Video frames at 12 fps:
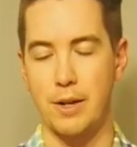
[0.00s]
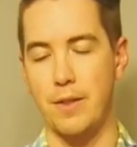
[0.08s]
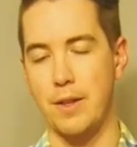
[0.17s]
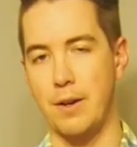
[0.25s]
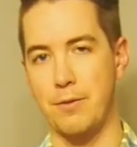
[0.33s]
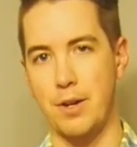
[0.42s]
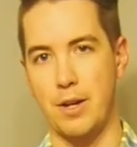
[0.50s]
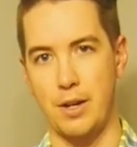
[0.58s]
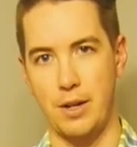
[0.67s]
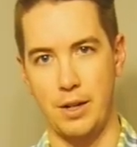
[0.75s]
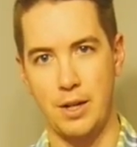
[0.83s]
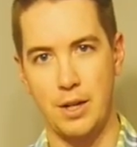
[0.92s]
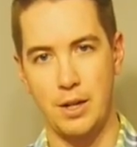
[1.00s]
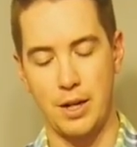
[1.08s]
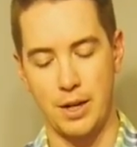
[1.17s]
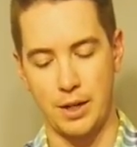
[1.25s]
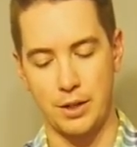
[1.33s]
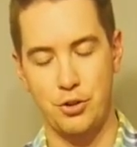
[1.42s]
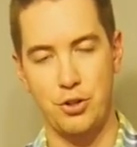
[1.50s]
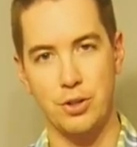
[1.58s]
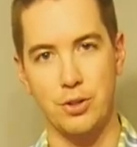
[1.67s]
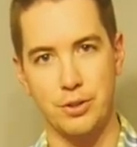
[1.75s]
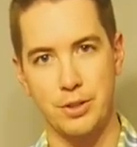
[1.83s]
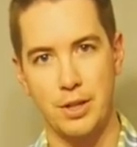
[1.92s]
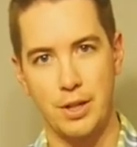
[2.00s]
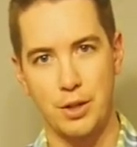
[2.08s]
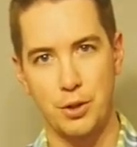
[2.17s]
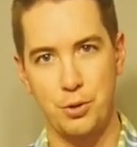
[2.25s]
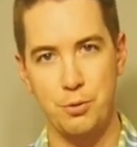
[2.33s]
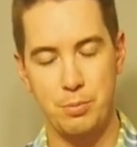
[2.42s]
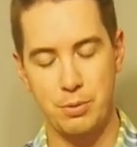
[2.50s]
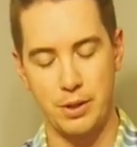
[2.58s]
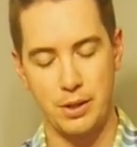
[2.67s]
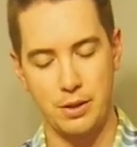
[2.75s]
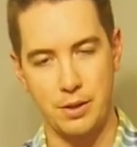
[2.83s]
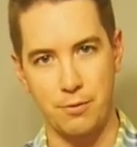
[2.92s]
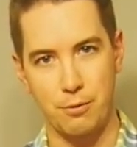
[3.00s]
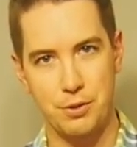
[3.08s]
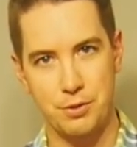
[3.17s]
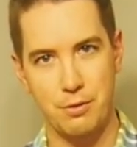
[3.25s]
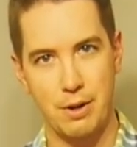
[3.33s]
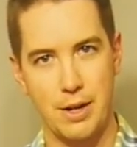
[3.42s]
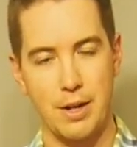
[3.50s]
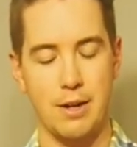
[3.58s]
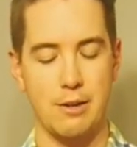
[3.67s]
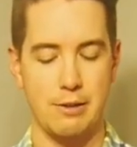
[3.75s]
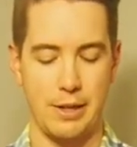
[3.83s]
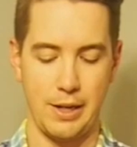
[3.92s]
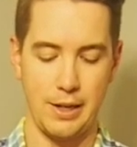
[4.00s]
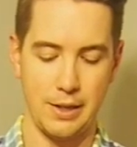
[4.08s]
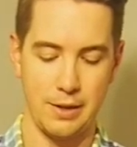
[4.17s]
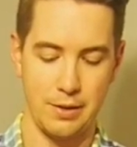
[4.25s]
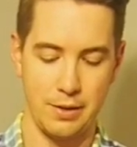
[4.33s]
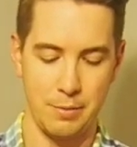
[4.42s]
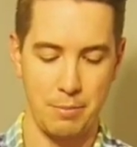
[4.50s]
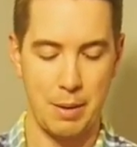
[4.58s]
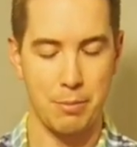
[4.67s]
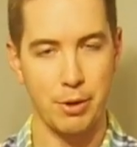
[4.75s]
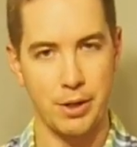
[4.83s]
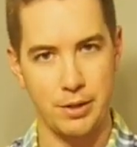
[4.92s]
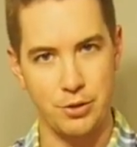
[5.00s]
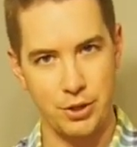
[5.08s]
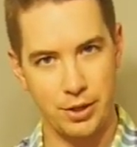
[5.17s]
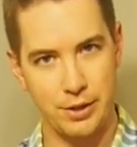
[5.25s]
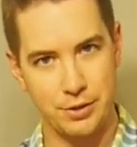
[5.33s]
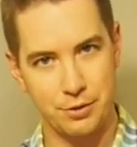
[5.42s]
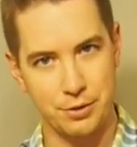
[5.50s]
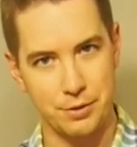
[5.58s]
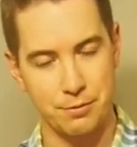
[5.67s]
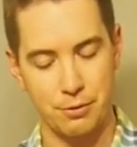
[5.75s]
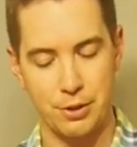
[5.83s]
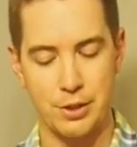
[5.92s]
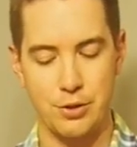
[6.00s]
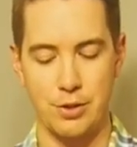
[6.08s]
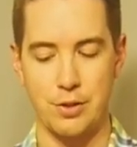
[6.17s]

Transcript: And then I've got a uh, chilled coupe in the freezer right now. And my brandied cherries are in the fridge.